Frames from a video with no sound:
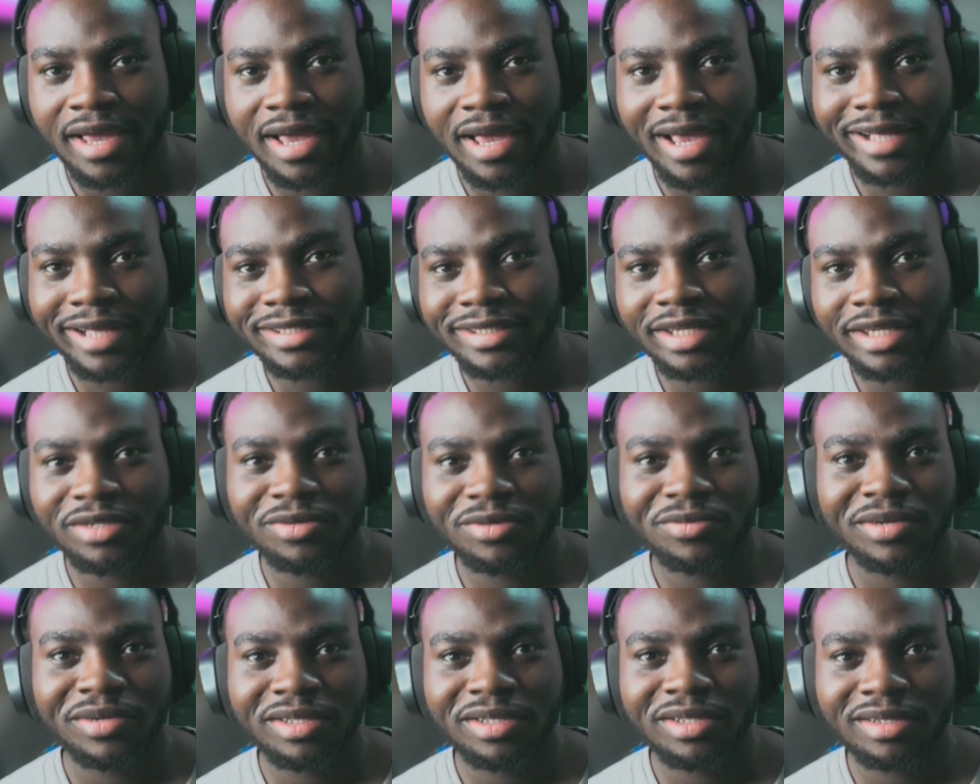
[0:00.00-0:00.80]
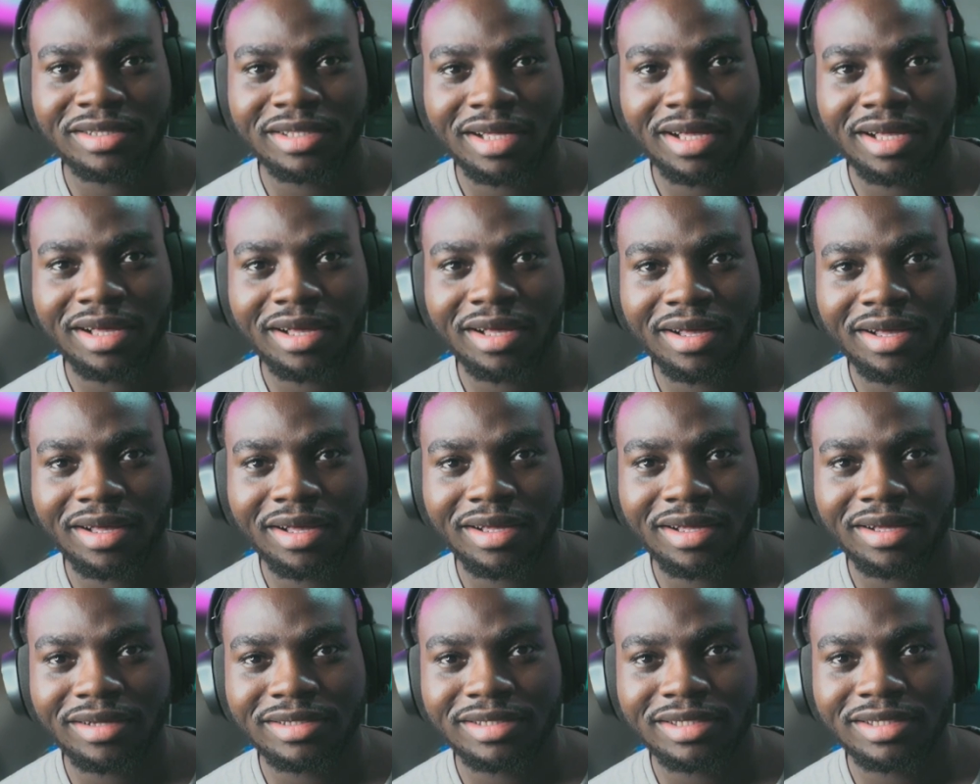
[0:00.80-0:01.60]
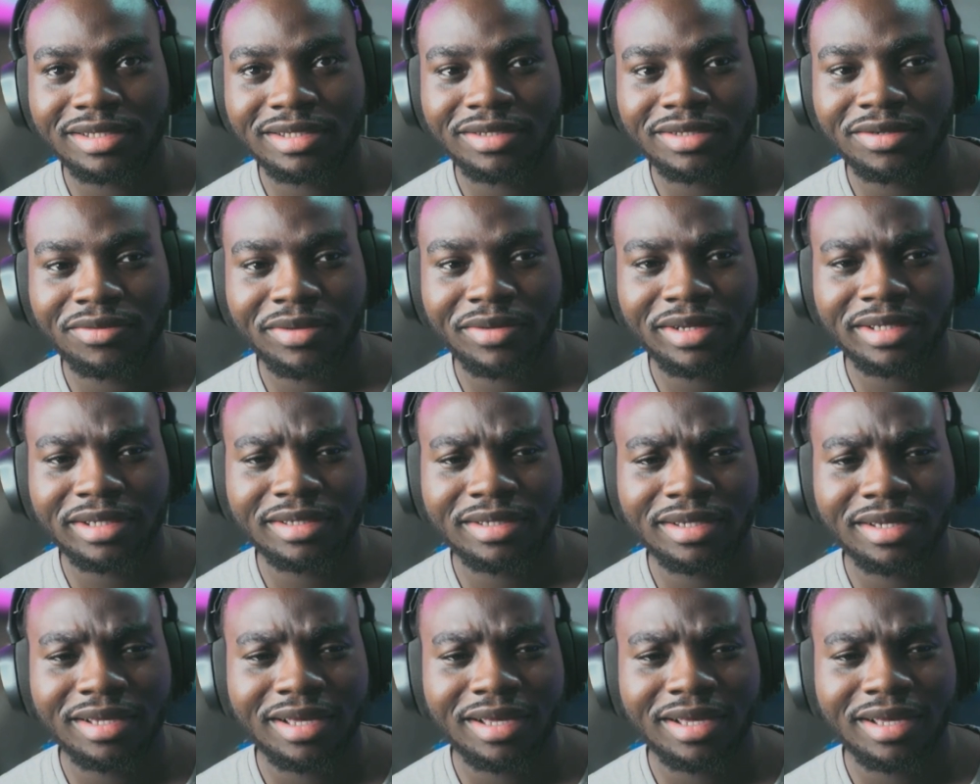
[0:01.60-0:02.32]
And then you win on, you win.